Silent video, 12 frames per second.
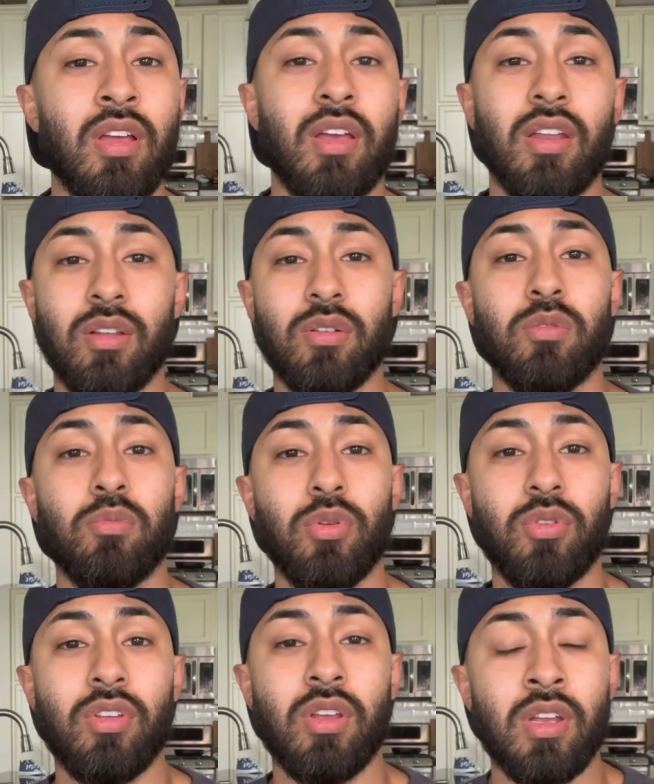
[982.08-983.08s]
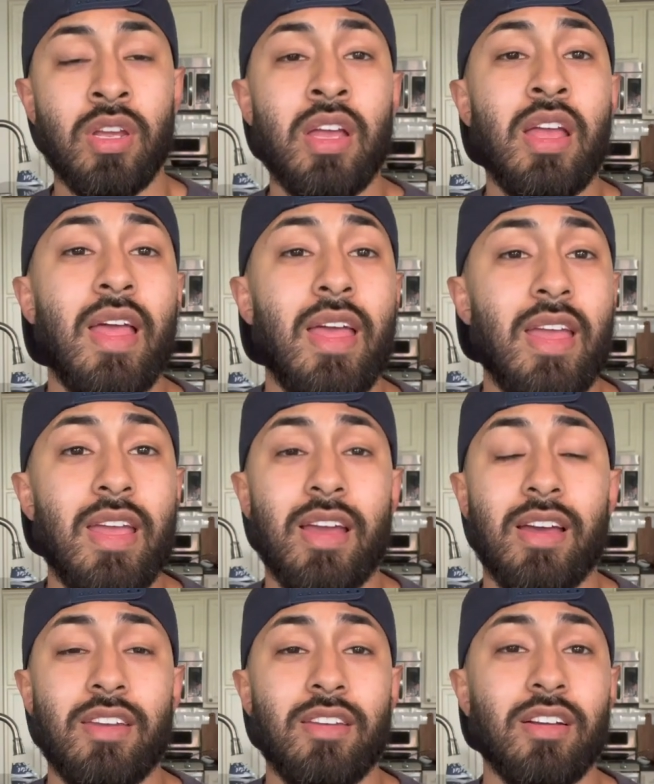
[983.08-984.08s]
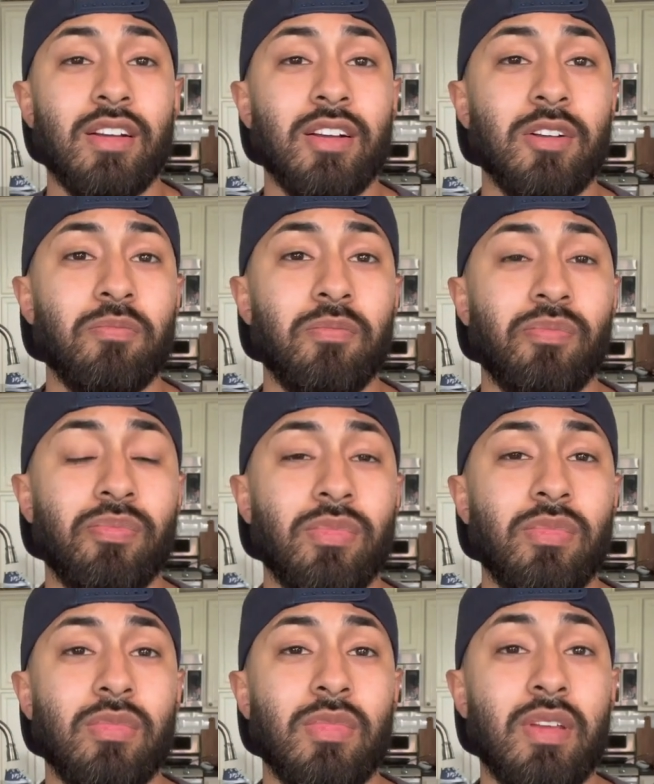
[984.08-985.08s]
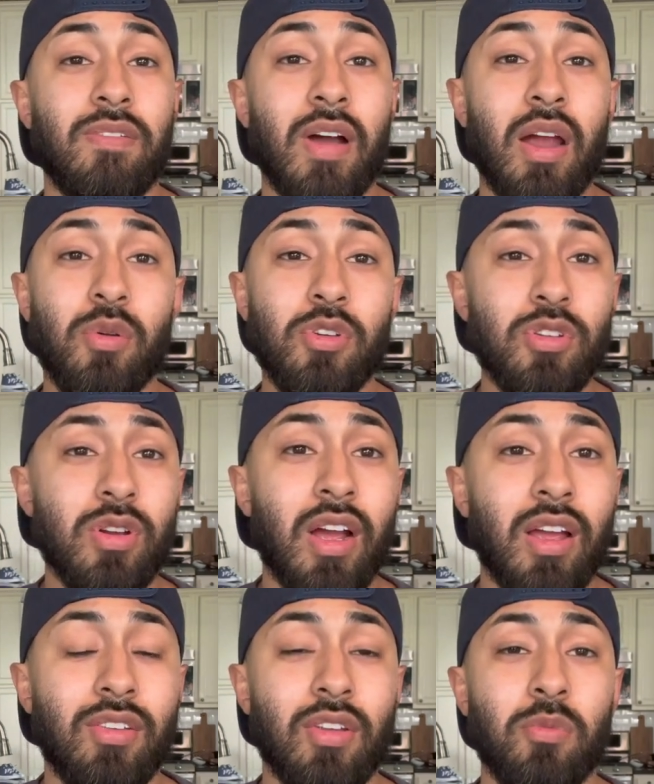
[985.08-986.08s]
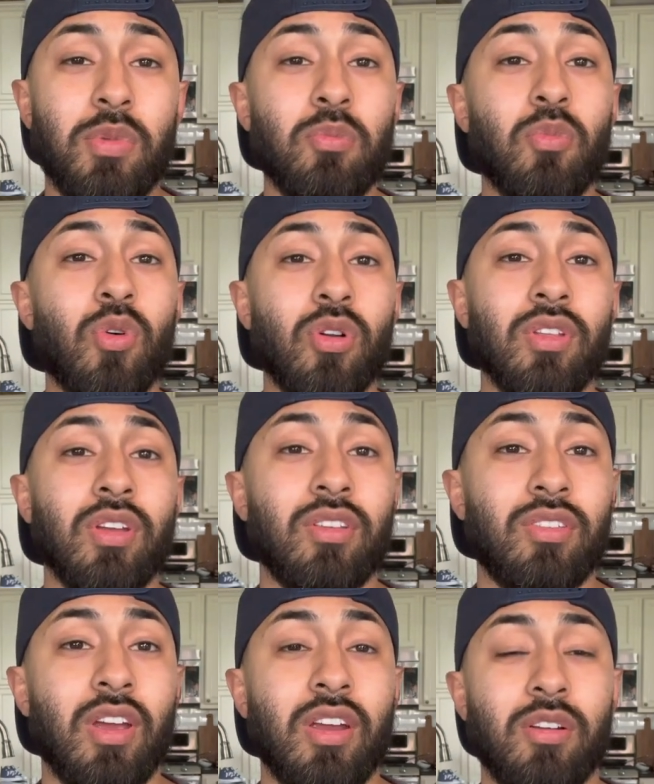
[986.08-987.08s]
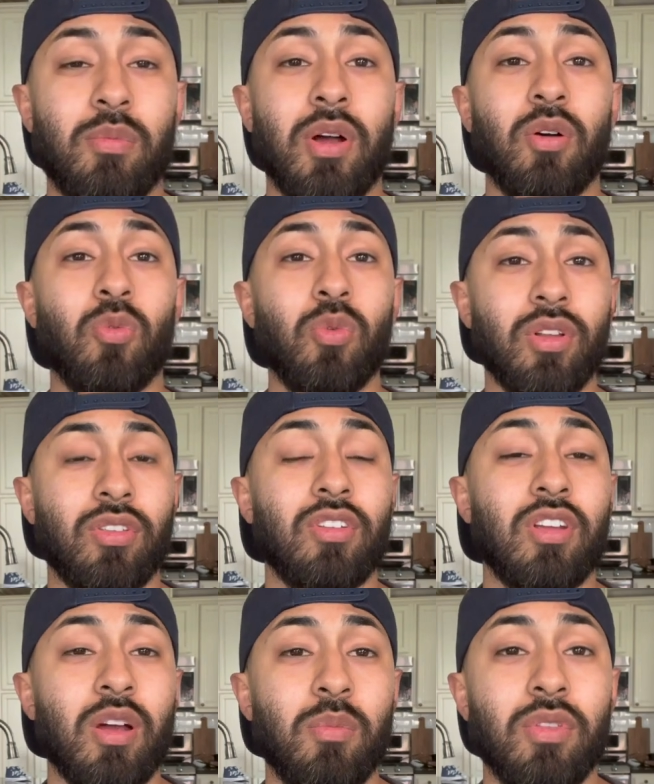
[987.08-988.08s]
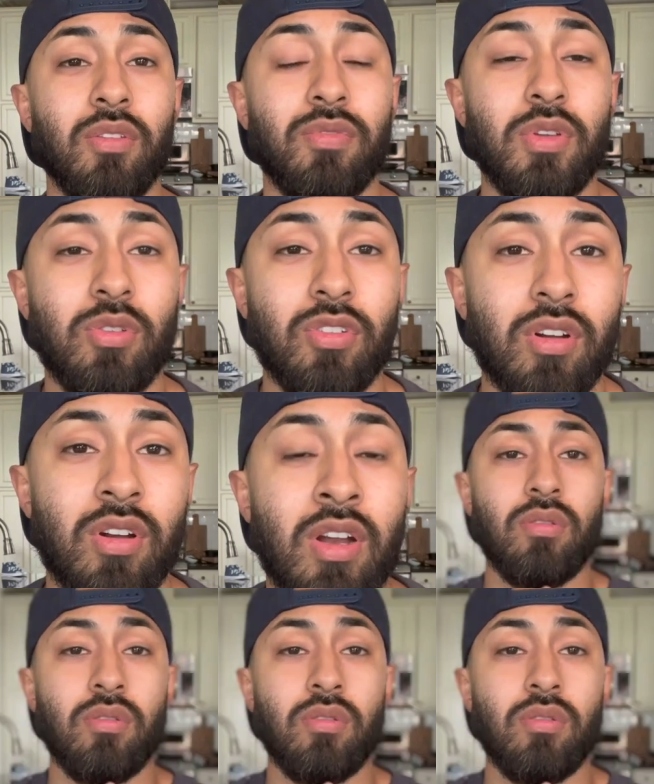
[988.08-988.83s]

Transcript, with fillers: Hello, Bootsie. And um, if I were you guys, I'd be more than excited about what's to come in the future.